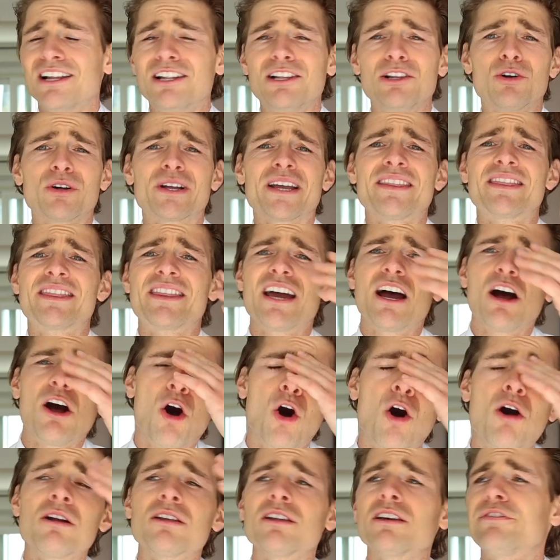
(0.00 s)
look at their
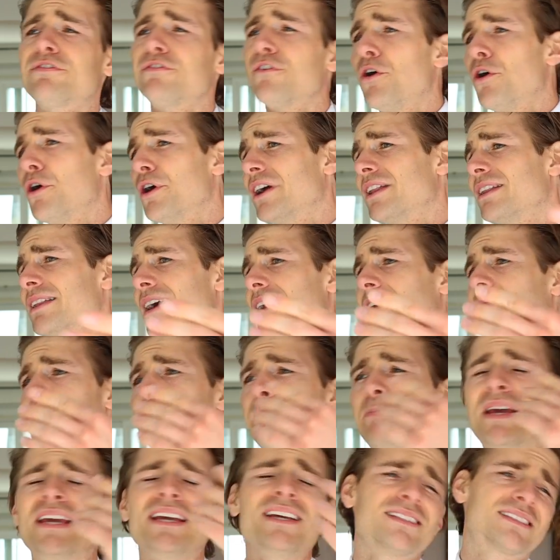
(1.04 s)
olive oil
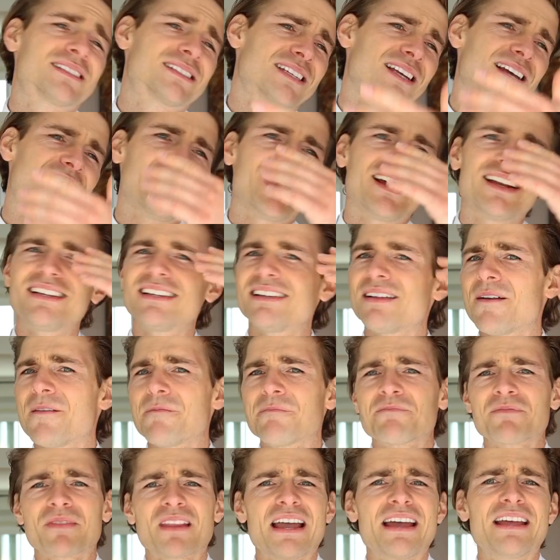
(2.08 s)
and pizza and
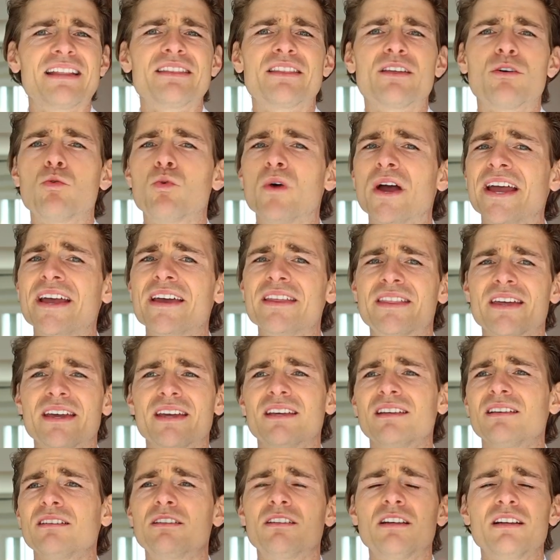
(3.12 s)
and the way
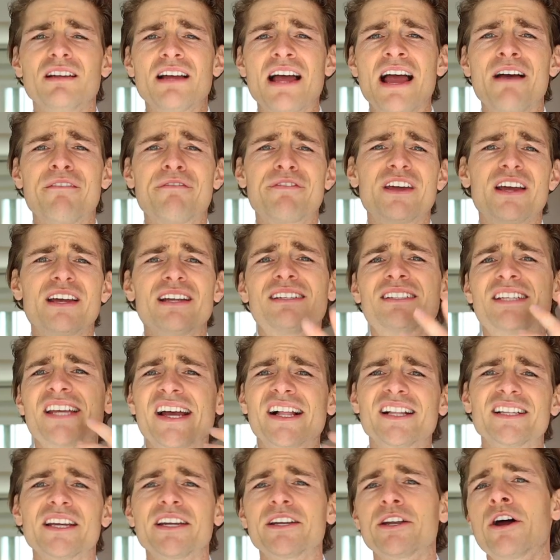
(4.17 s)
they have the
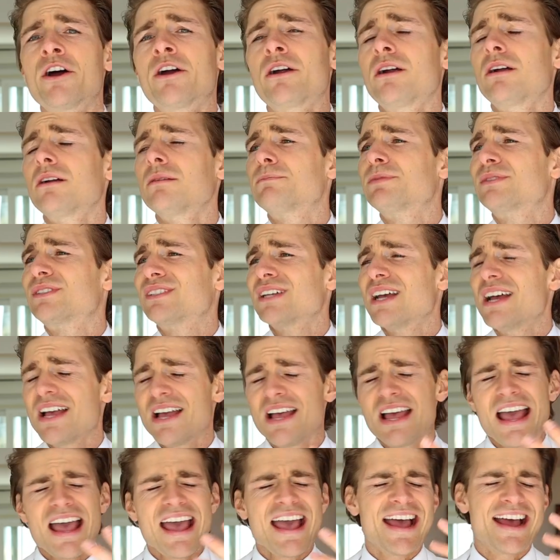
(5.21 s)
Italian herbs
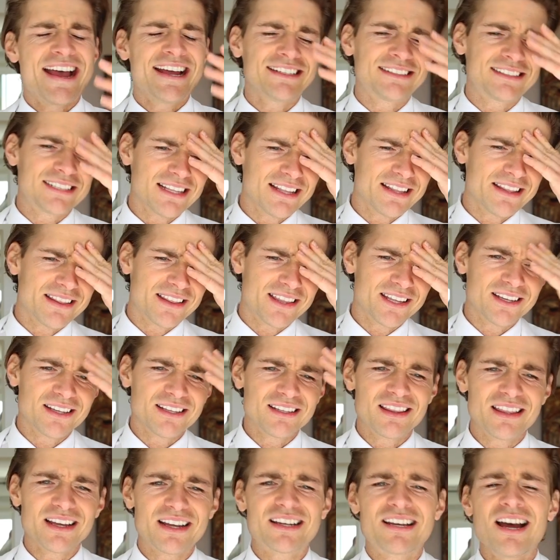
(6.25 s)
and
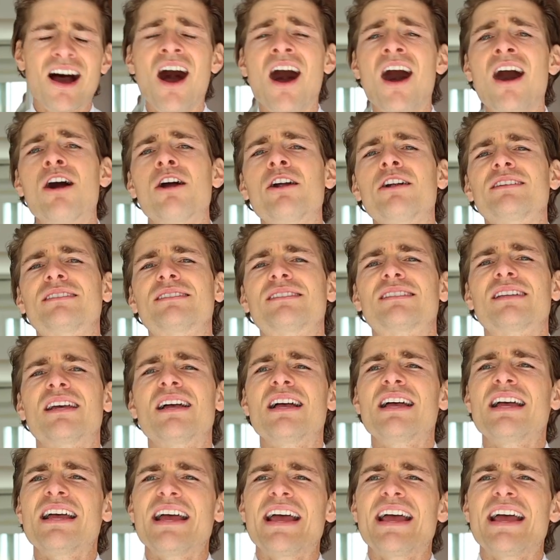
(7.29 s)
the, the cars,